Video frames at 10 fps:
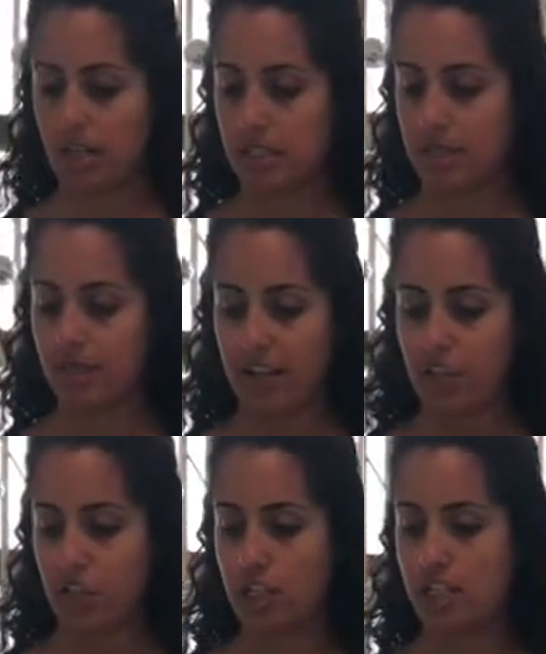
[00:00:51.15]
some
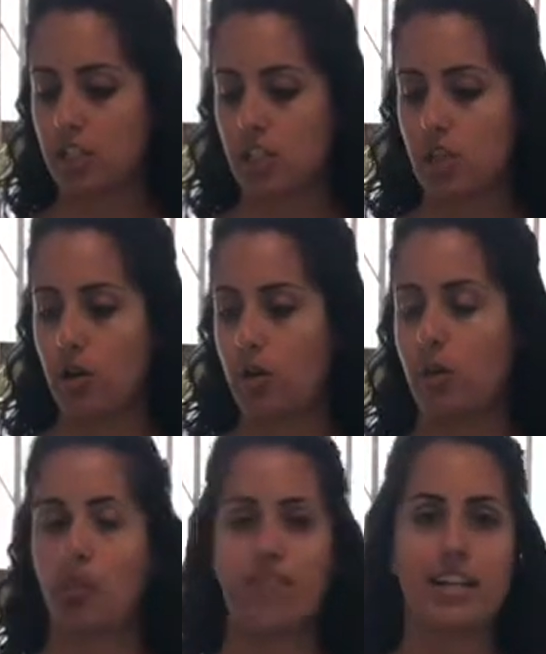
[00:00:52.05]
veggies. So
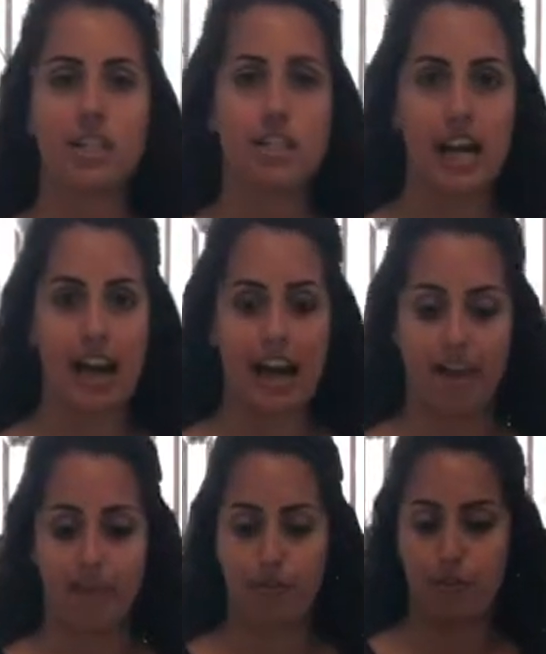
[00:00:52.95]
the veggies I
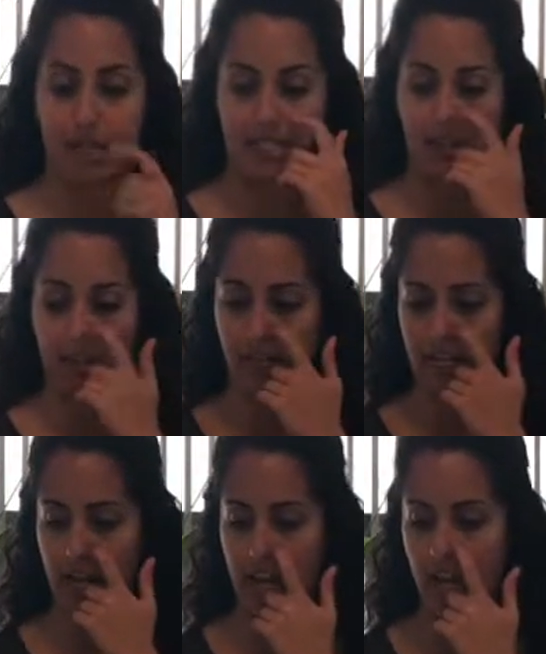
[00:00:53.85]
have for myself
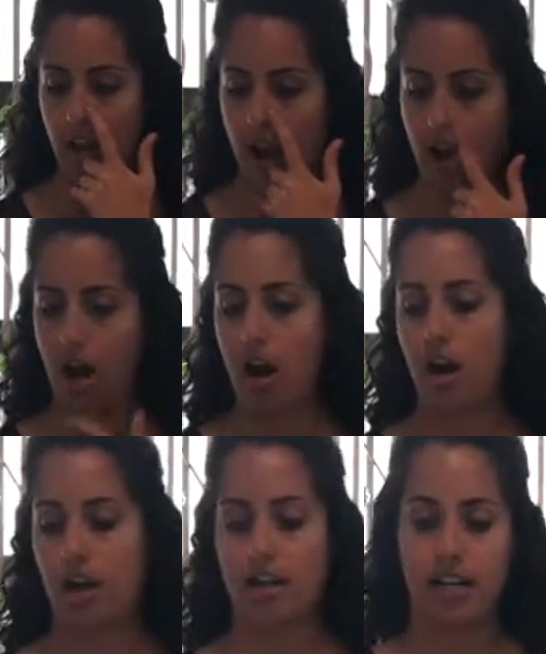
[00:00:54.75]
today
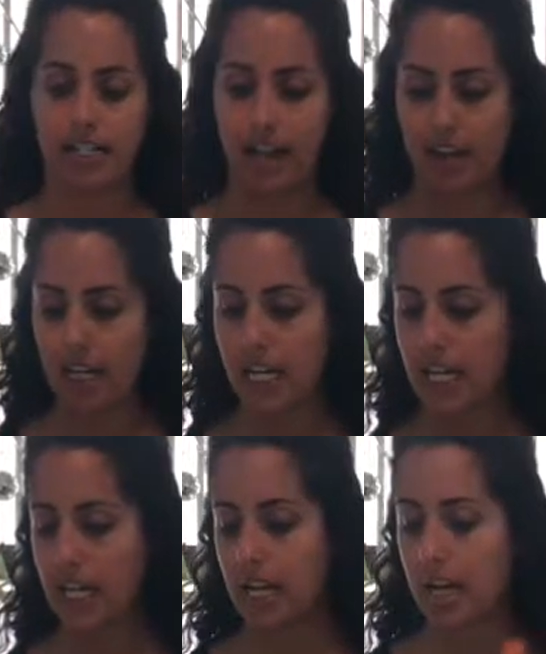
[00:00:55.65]
are a carrot,
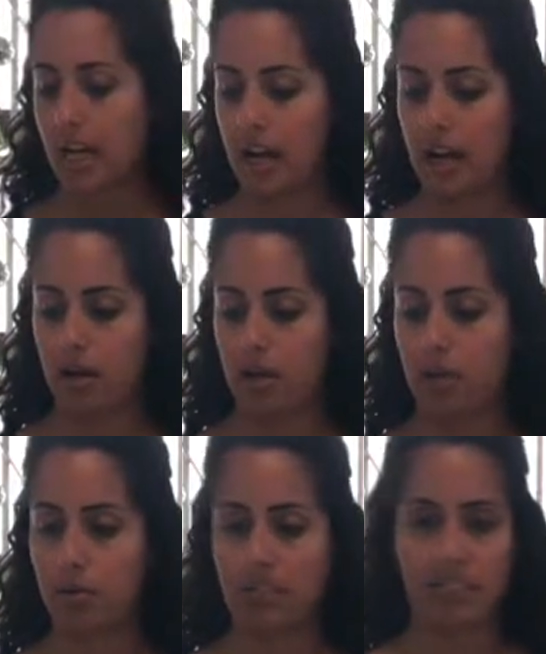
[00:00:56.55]

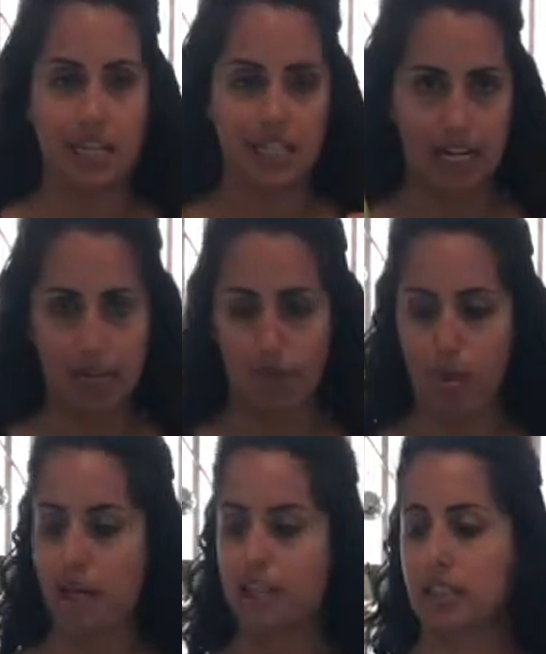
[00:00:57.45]
one tiny head of
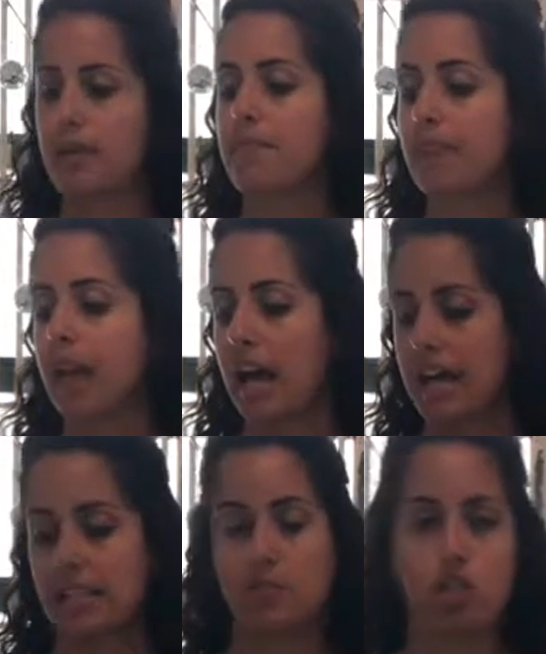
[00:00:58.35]
broccoli,
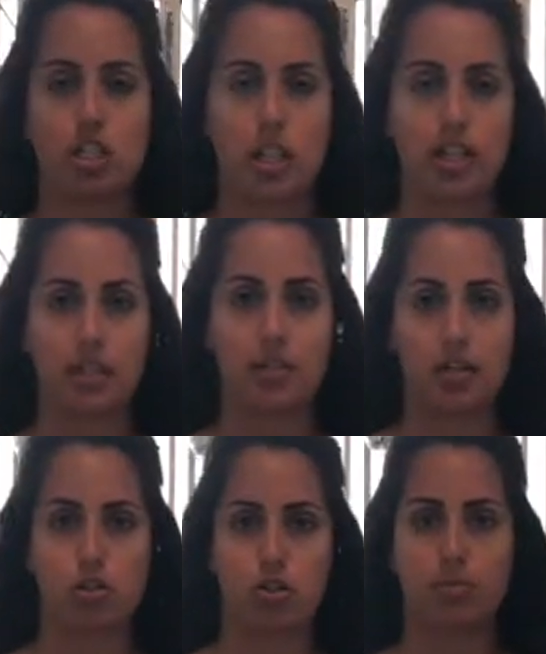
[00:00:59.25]
and some shiitake
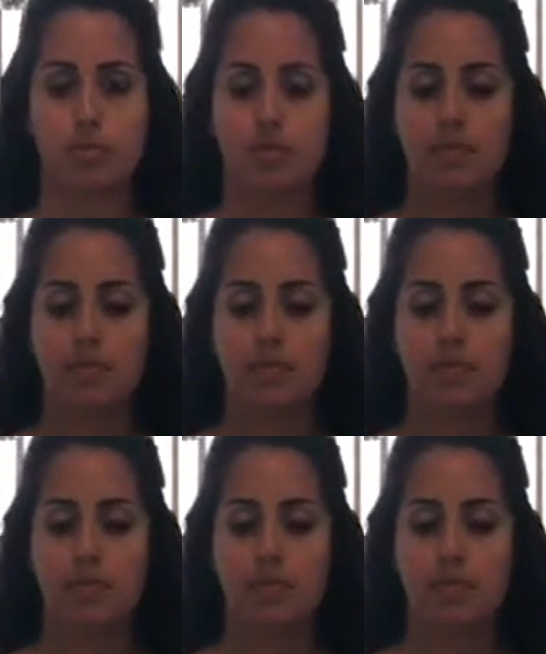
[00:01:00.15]
mushrooms.